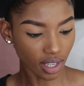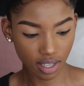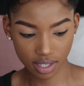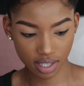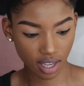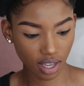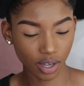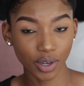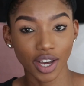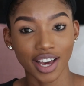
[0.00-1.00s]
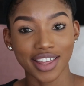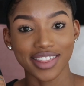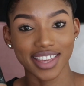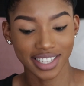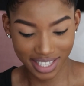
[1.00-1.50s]
So
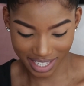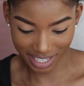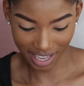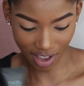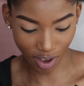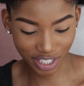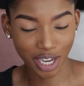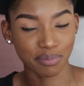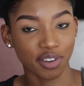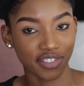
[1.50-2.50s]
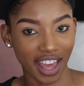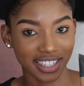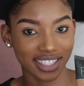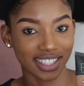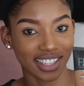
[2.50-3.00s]
this, on top of
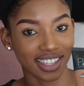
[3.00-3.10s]
that,